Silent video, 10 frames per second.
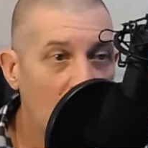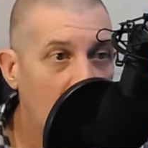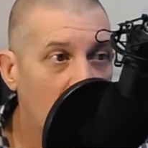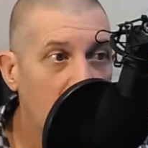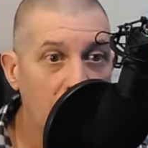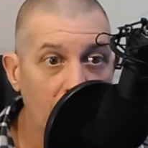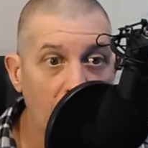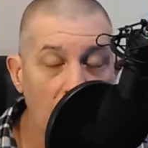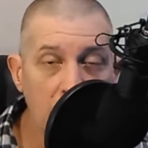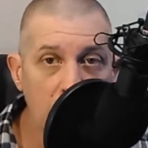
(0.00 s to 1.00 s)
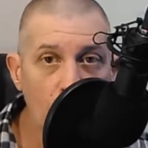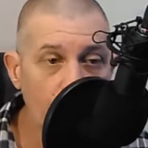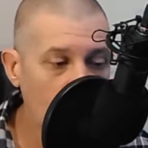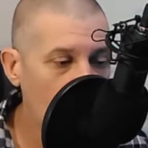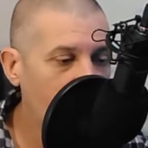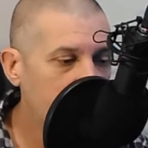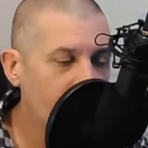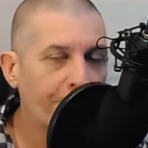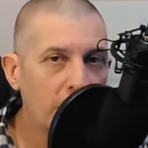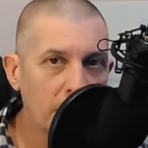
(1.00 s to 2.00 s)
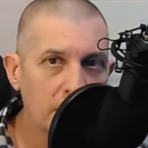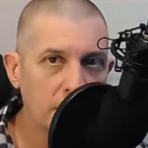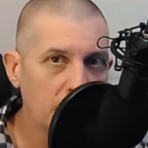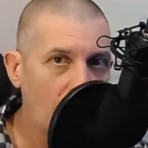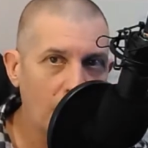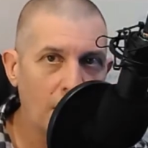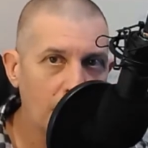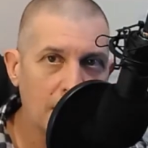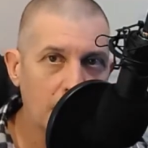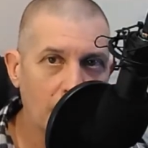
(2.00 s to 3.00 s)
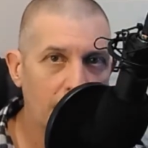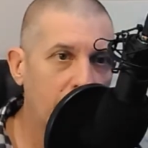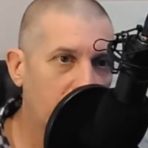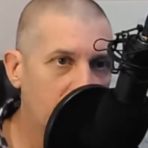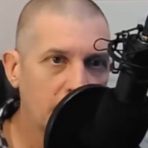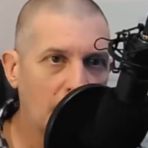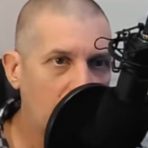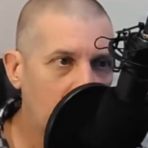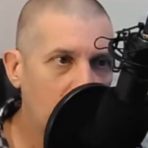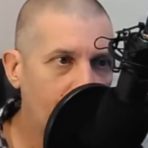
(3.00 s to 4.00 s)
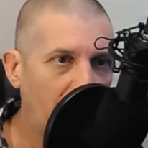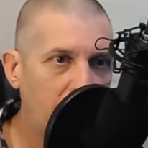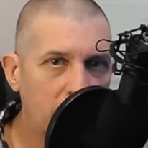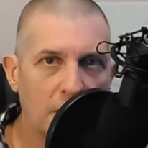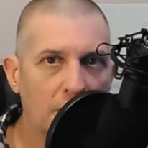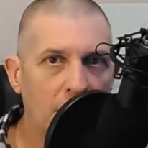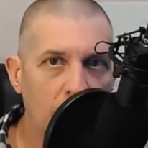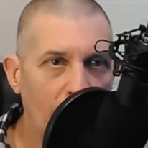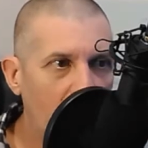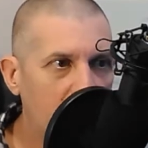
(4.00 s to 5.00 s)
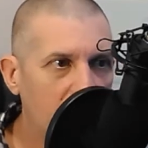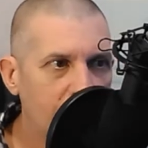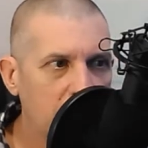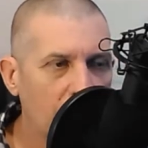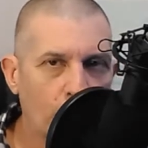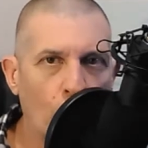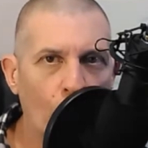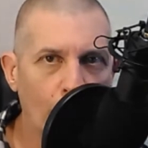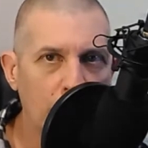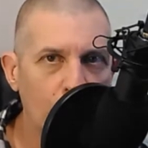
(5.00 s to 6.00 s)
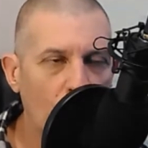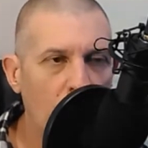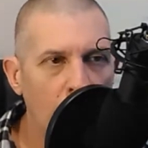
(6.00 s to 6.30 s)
You hadn't done anything. You made some friends, and y'all all got together and decided to pat each other on the back and give yourself awards.